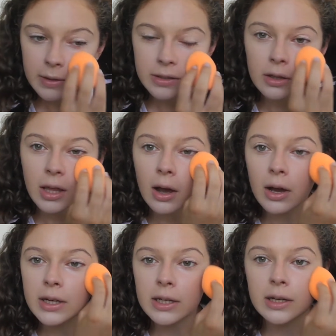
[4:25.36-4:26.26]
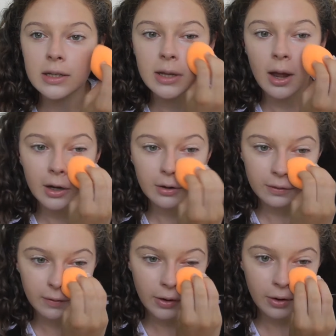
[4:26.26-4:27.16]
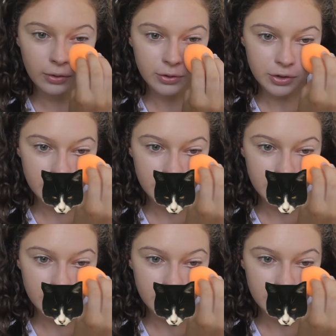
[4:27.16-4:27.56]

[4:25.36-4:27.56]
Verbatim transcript: So that idea has kind of gone to